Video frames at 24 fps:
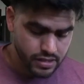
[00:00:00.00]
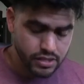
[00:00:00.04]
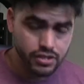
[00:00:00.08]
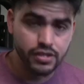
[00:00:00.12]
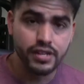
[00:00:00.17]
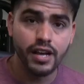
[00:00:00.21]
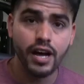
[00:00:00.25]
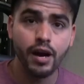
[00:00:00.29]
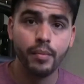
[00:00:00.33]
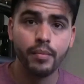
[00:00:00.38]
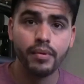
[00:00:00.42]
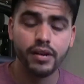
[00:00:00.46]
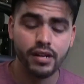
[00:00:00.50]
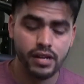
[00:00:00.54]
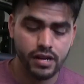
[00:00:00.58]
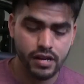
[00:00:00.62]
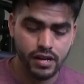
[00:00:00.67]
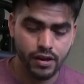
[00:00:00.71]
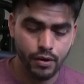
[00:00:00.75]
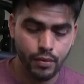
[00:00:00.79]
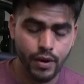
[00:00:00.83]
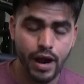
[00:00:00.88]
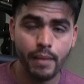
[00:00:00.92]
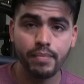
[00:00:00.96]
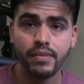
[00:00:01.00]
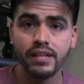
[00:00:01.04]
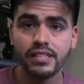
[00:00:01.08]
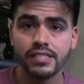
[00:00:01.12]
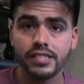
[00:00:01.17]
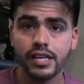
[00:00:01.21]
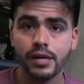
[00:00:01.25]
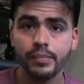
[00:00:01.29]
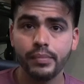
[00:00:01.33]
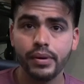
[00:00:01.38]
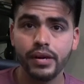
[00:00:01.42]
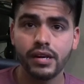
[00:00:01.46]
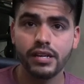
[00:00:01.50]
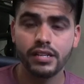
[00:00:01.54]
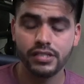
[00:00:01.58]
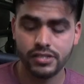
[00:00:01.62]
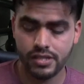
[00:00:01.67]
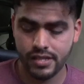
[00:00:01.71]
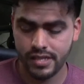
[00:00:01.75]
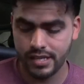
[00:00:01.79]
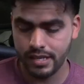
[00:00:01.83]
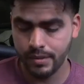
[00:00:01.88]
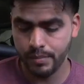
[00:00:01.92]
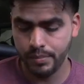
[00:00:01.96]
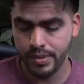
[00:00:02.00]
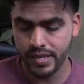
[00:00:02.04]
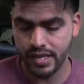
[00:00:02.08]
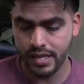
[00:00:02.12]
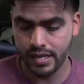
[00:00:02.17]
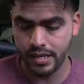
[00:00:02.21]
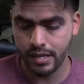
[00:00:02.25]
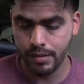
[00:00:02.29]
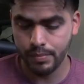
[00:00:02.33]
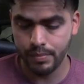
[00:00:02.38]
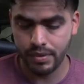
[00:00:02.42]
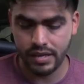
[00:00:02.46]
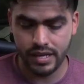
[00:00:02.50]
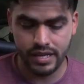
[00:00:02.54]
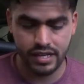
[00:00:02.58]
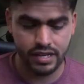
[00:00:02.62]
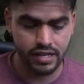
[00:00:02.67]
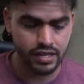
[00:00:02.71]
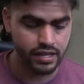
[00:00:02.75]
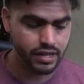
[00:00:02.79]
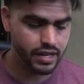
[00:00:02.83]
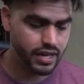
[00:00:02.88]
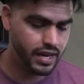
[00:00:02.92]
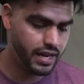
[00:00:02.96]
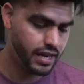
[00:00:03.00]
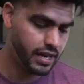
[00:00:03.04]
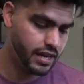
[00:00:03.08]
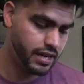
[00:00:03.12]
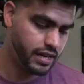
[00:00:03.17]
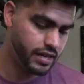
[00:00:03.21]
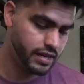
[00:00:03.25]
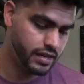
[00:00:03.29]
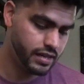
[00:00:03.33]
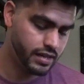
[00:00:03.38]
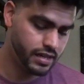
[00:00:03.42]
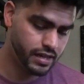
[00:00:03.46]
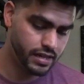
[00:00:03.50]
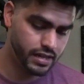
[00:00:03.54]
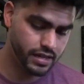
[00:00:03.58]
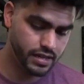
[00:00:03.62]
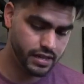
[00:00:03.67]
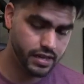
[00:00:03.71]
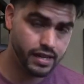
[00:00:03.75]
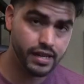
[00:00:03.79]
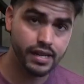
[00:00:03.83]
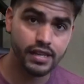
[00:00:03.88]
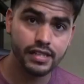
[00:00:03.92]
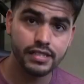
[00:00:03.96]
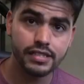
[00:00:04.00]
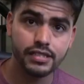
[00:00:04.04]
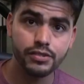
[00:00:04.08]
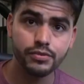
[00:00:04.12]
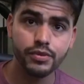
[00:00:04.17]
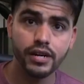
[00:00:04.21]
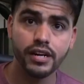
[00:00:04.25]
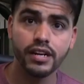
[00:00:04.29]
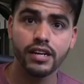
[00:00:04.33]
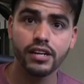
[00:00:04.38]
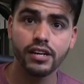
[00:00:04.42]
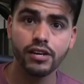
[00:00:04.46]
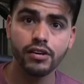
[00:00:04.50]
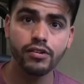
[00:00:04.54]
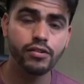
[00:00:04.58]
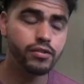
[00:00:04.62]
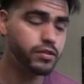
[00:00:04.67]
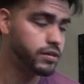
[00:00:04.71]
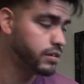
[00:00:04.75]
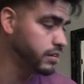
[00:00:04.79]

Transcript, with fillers: So now I'm gonna wrap this up so they can pick it up later and, uh, and it's ready to go.